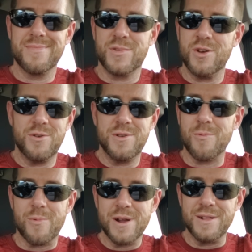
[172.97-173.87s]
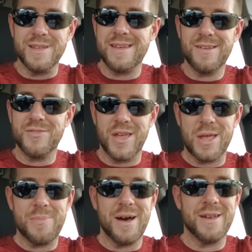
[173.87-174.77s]
Dude, really? Think
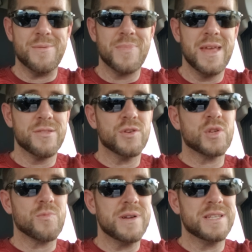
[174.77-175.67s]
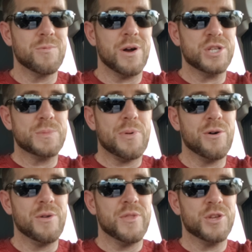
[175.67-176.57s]
about it? There's a reason why she's
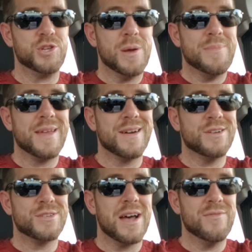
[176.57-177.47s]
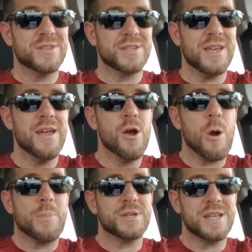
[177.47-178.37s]
pulling this shit because obviously
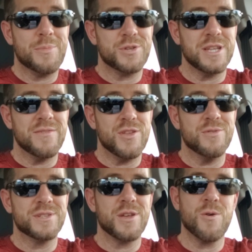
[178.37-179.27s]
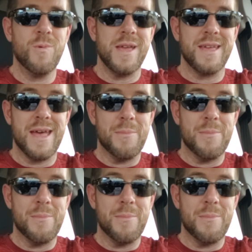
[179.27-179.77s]
her perception of you is that you're weak.